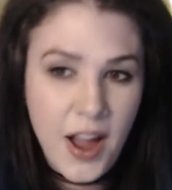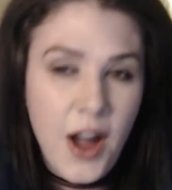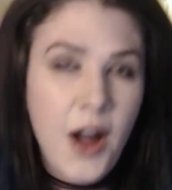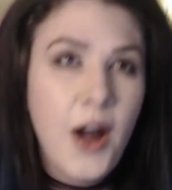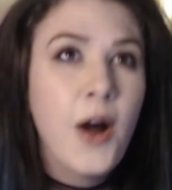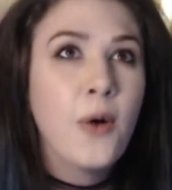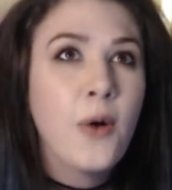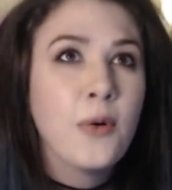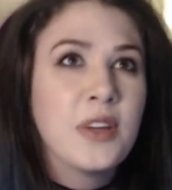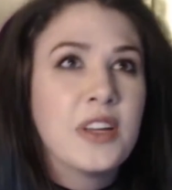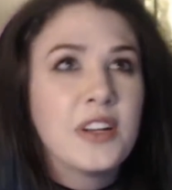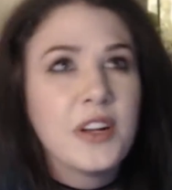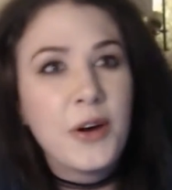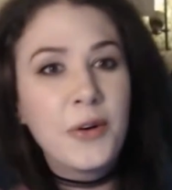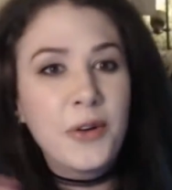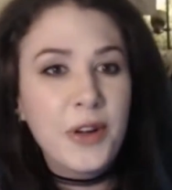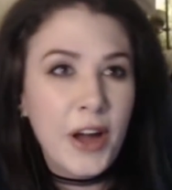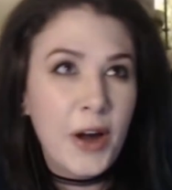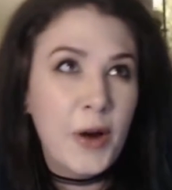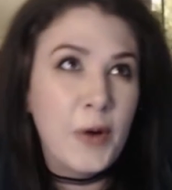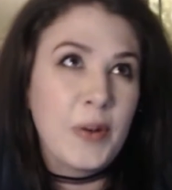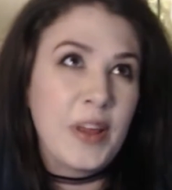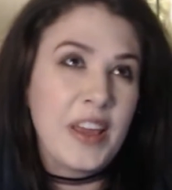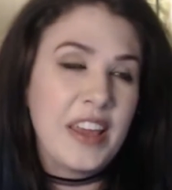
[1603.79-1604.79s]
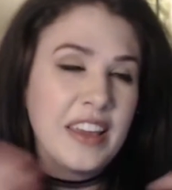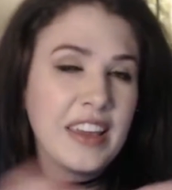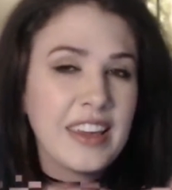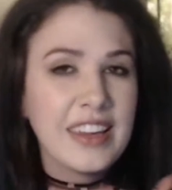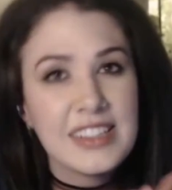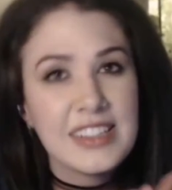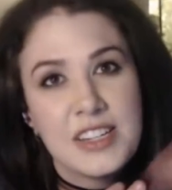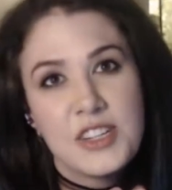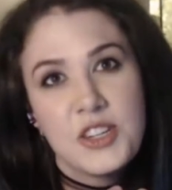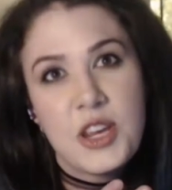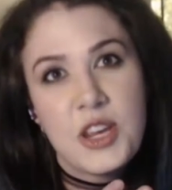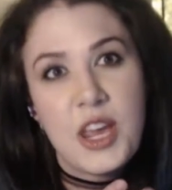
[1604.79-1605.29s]
oh, you know, coding, I get
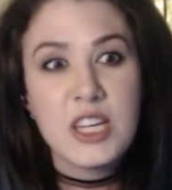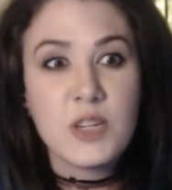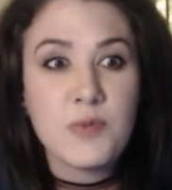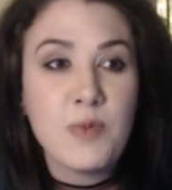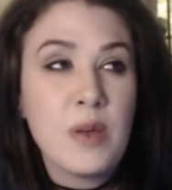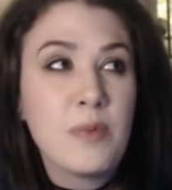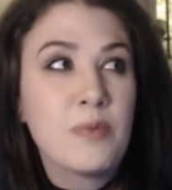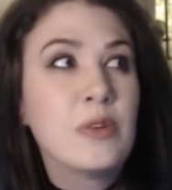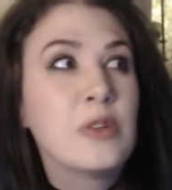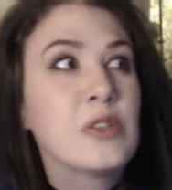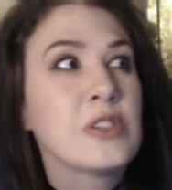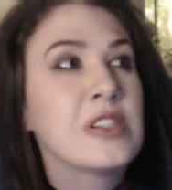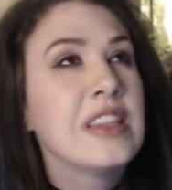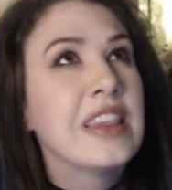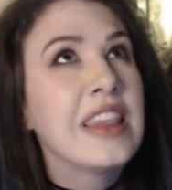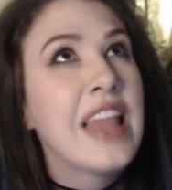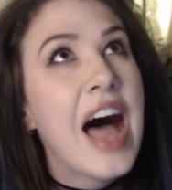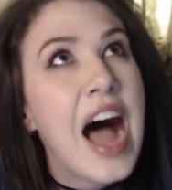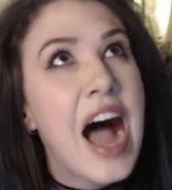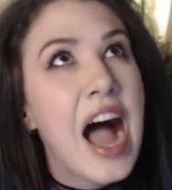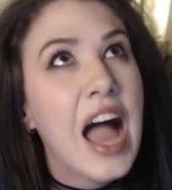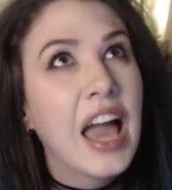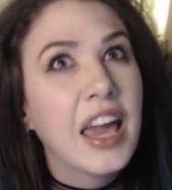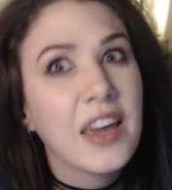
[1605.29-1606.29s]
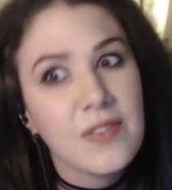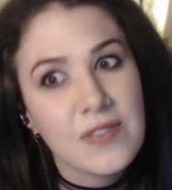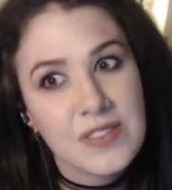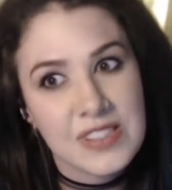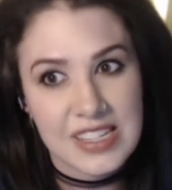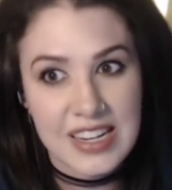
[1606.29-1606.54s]
to change people's lives